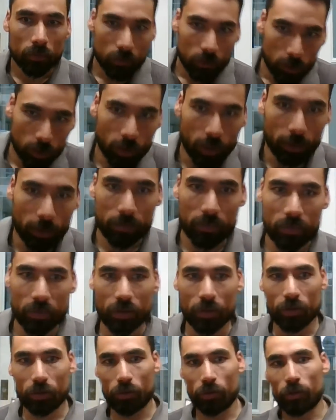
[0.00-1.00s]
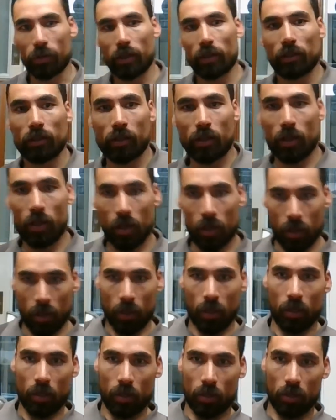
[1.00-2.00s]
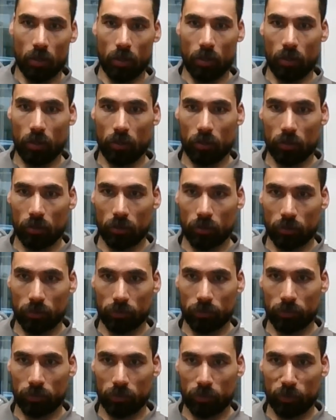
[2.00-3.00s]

Okay, all right. Um,